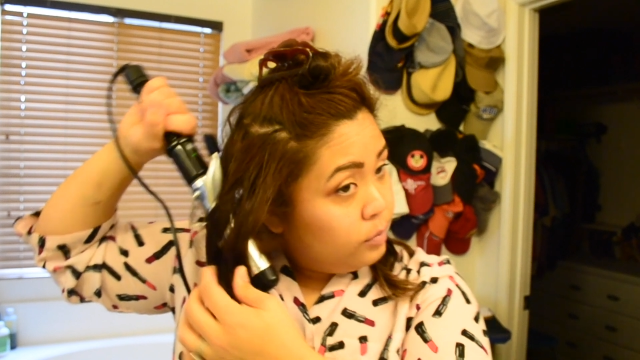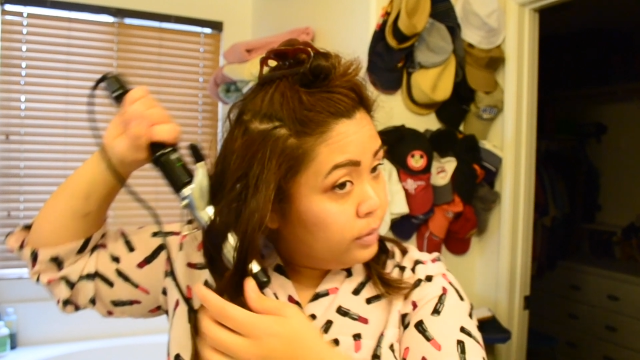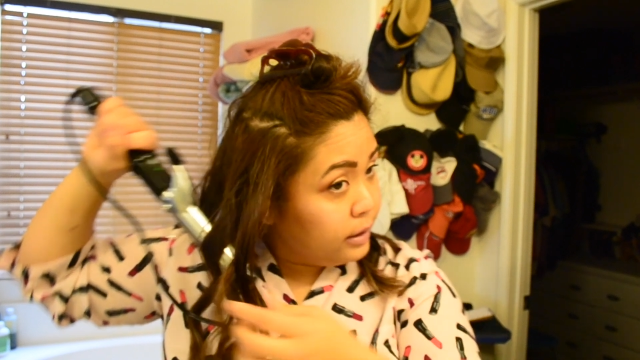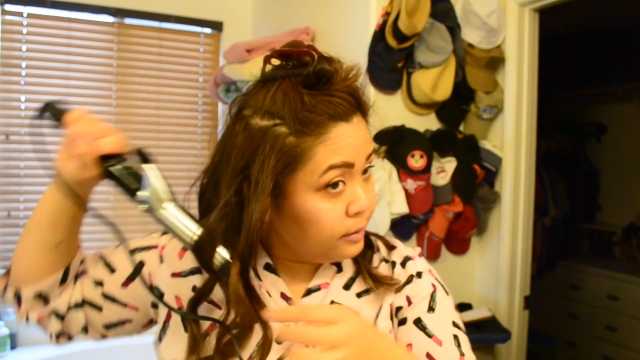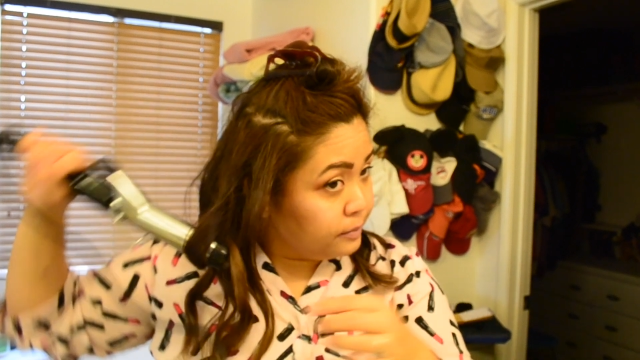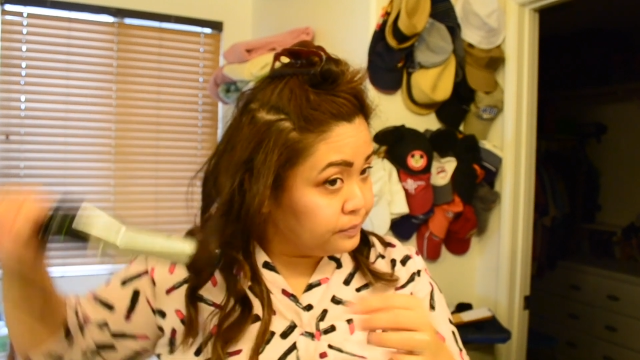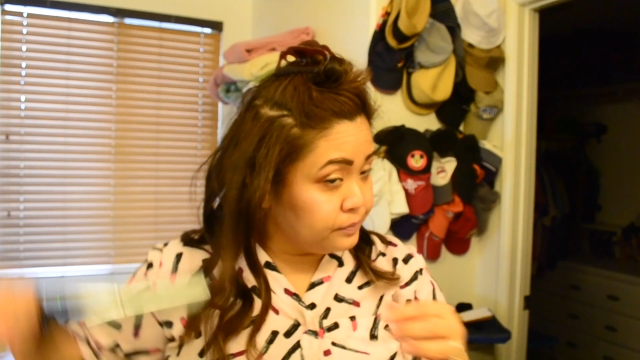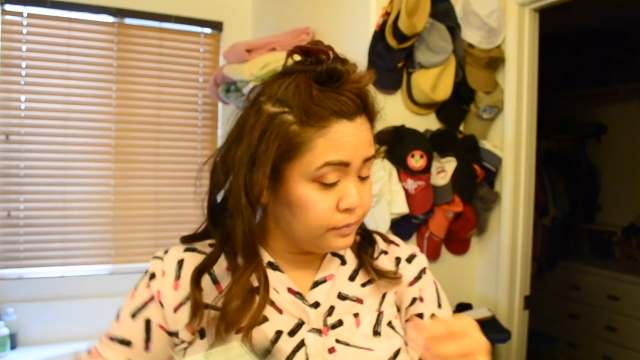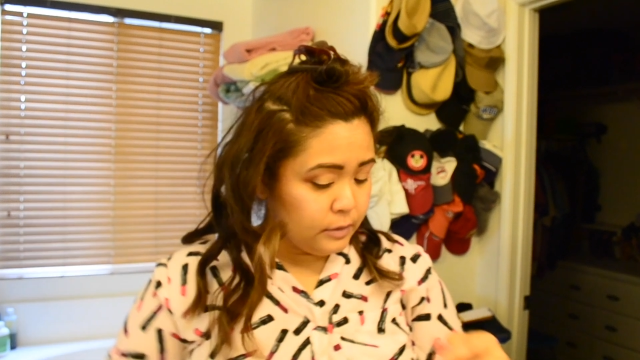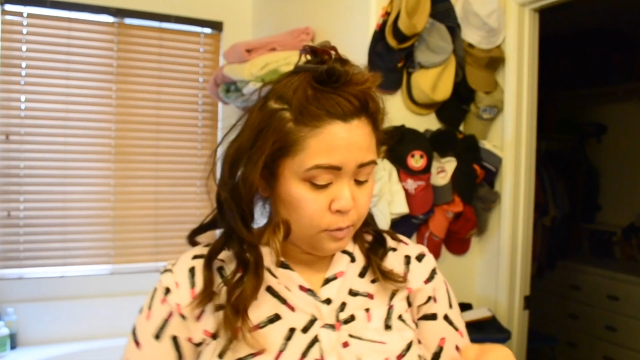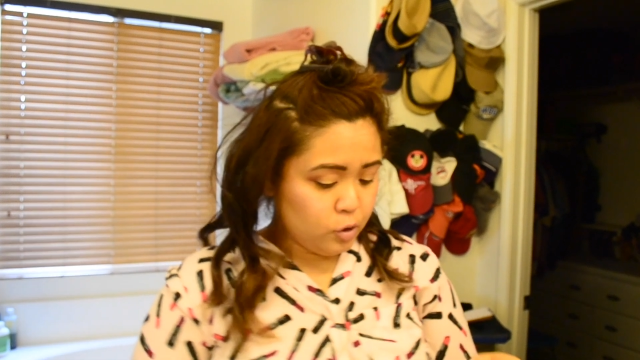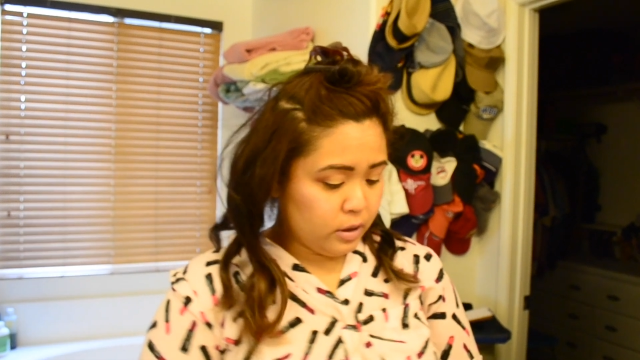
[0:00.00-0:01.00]
But
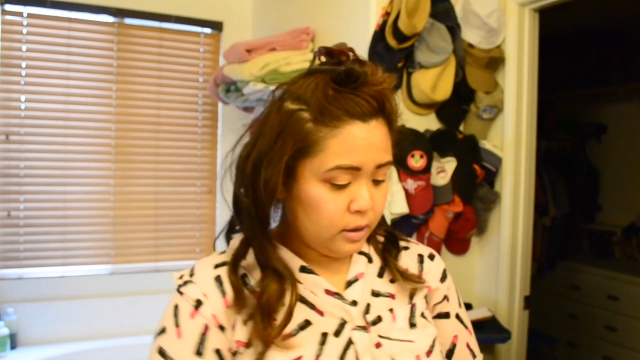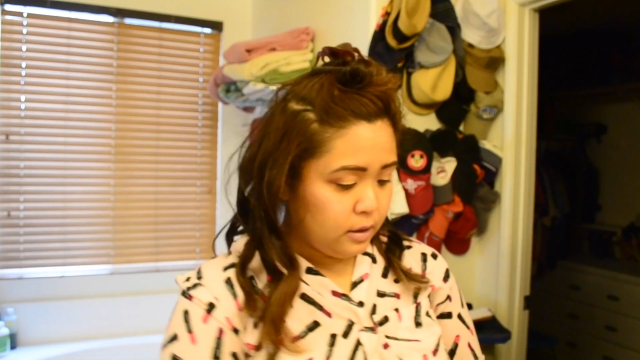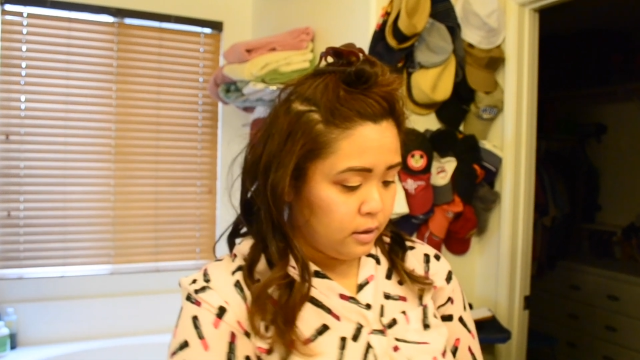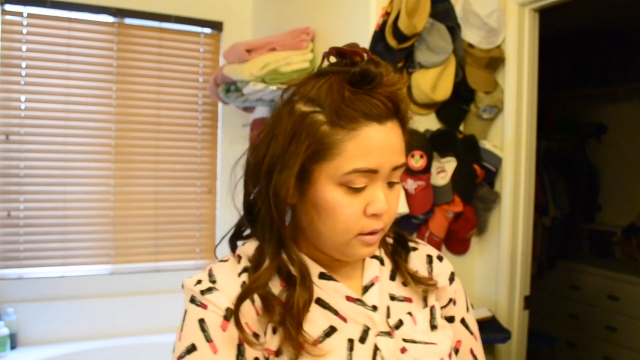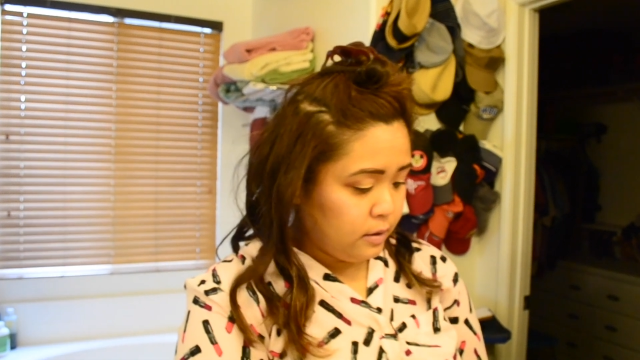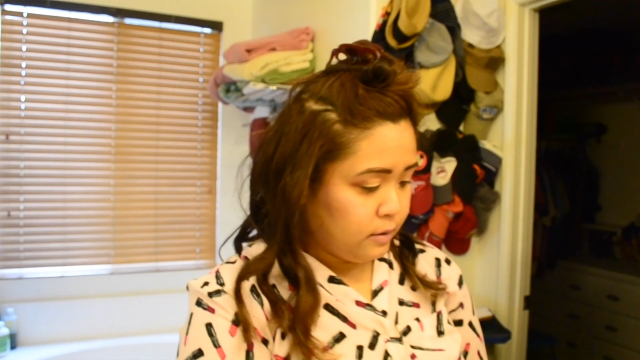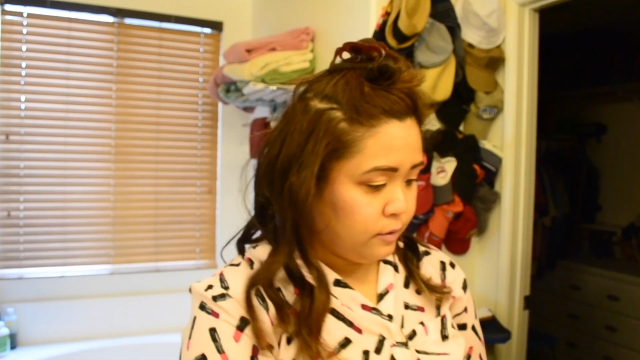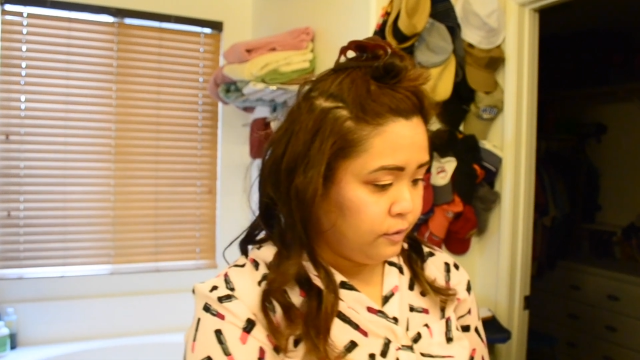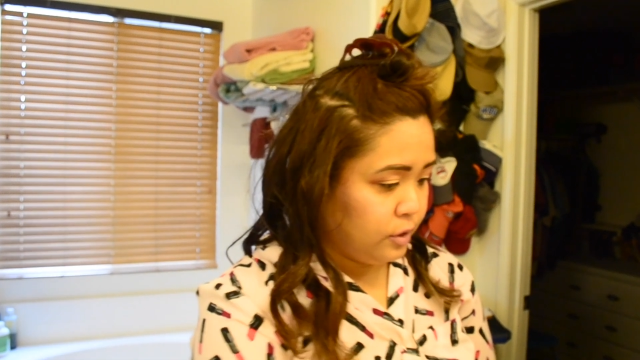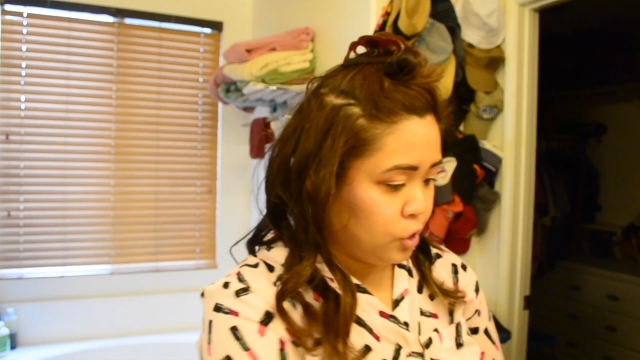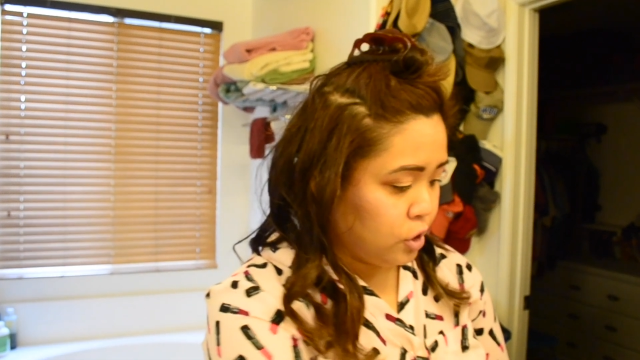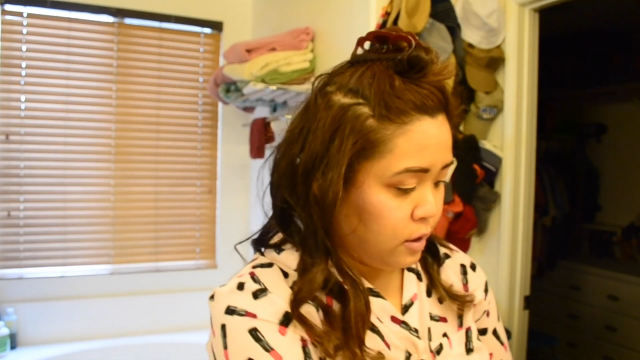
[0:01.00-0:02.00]
I'm trying to
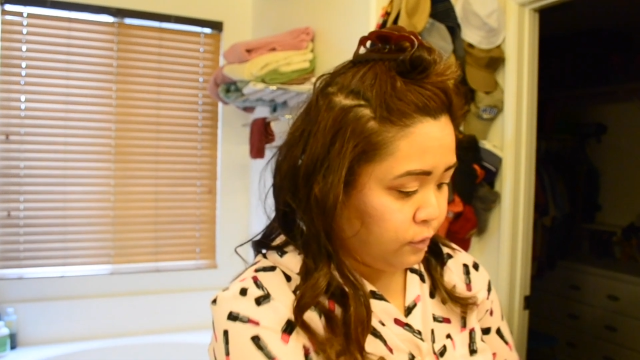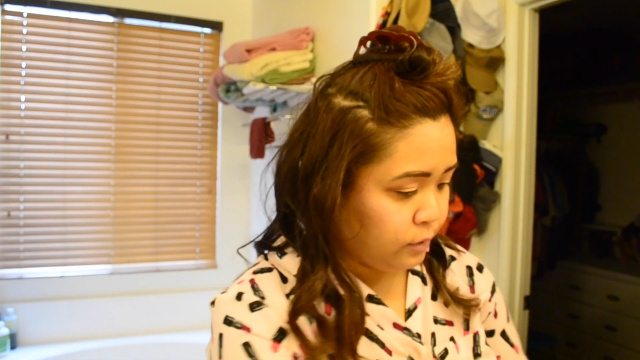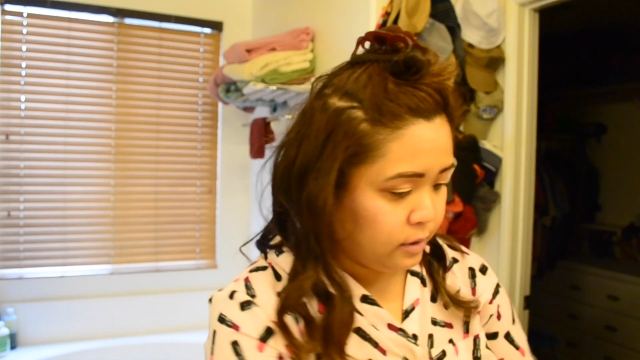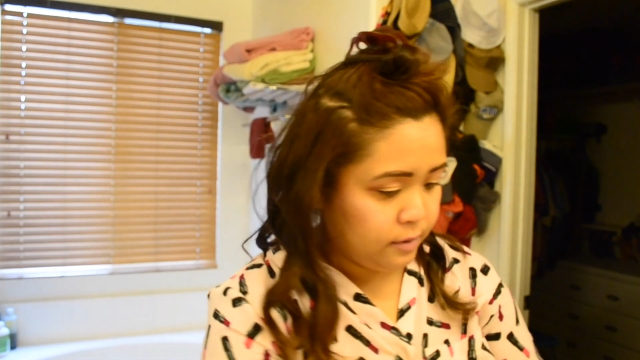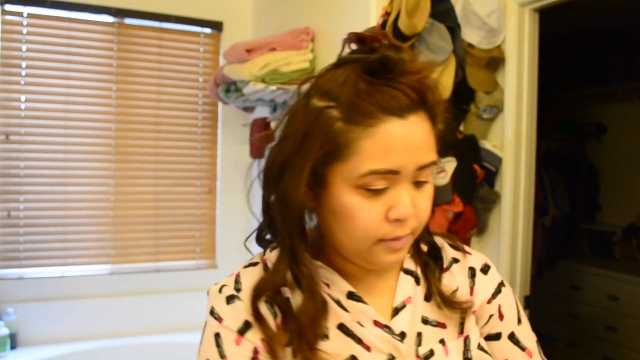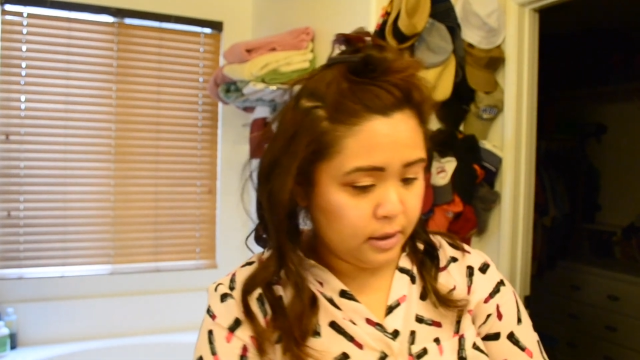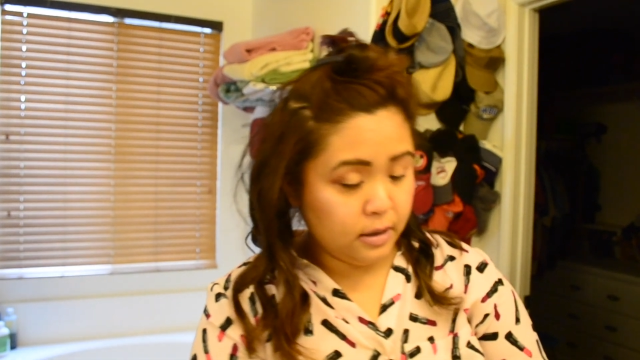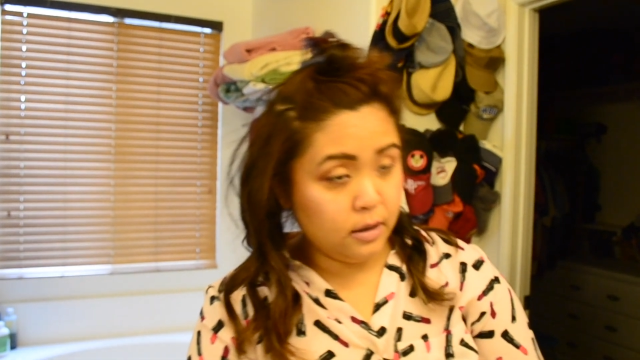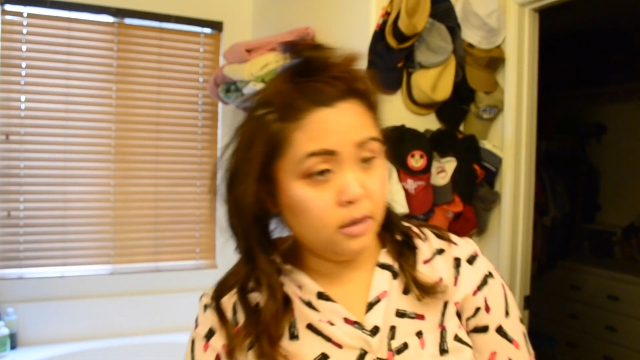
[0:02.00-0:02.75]
finish off with my